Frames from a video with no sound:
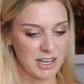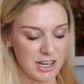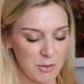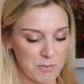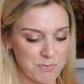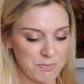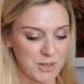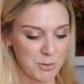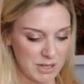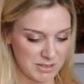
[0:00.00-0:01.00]
um,
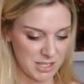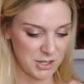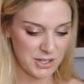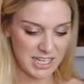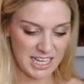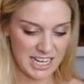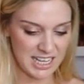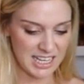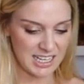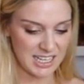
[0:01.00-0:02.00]
when I was at uni, and
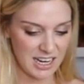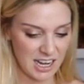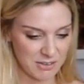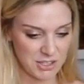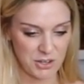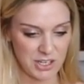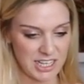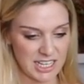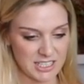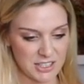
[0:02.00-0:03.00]
then after uni
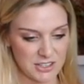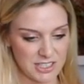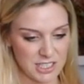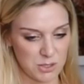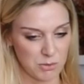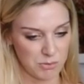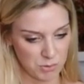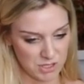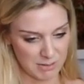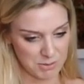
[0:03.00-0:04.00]
that turned into a
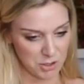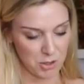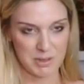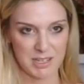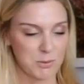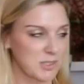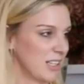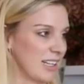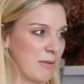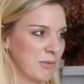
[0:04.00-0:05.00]
full-time job, and it
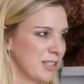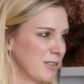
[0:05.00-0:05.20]
wasn't glamorous.